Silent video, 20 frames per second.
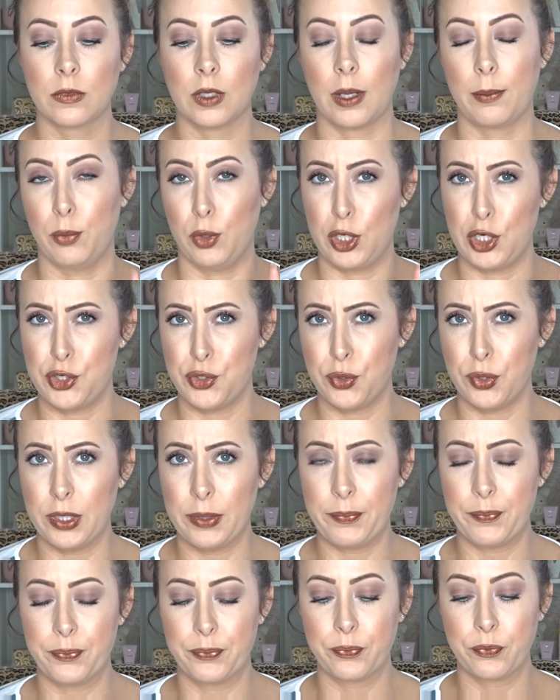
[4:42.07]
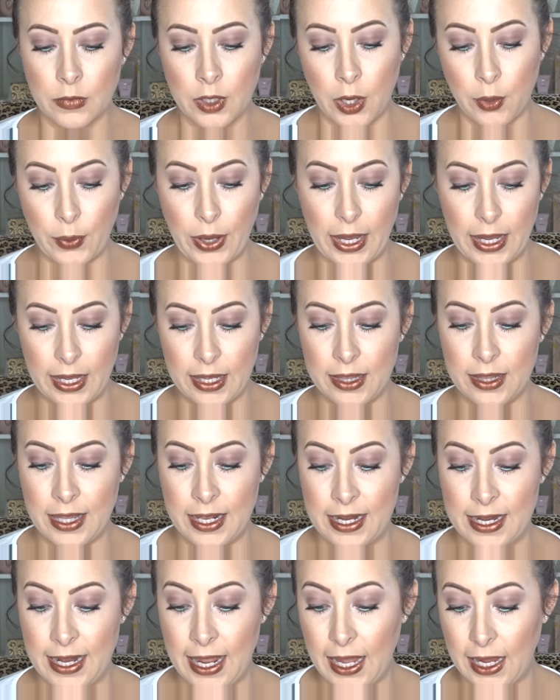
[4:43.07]
I'm pretty sure. Okay,
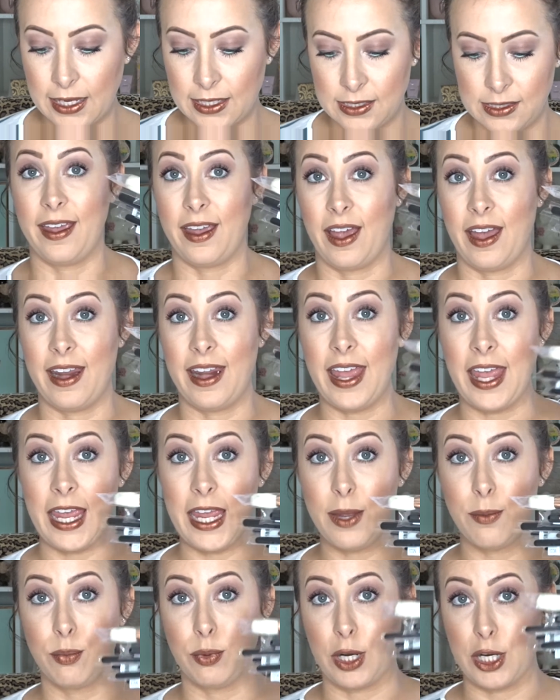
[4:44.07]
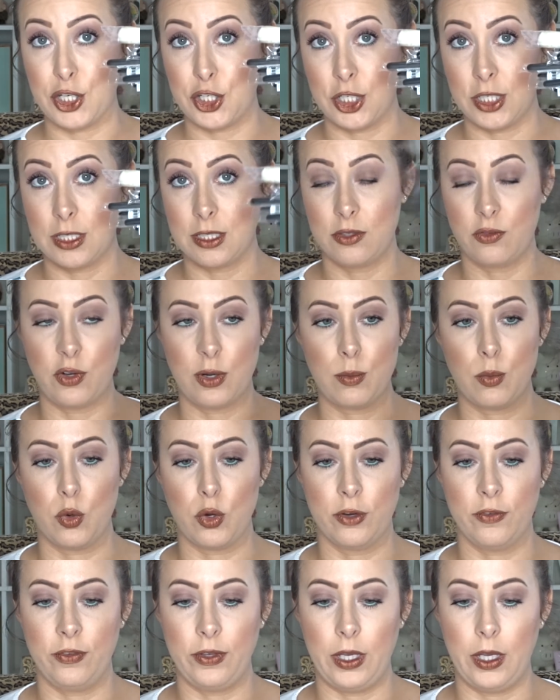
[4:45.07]
then next I got 8 brushes from
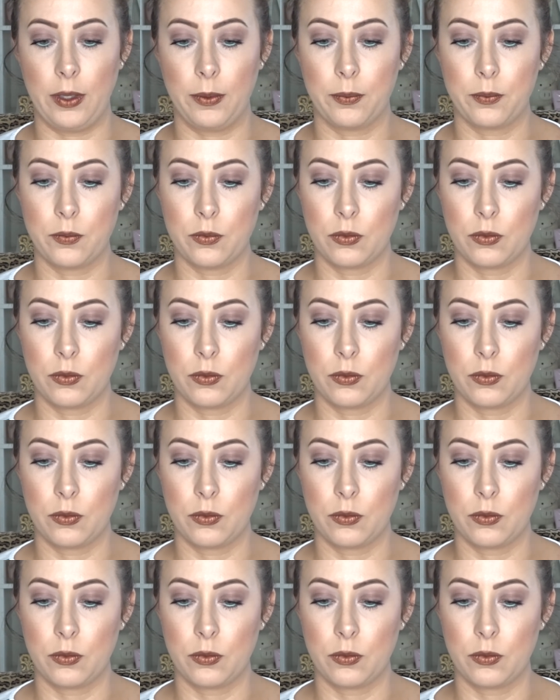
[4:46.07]
Morphe.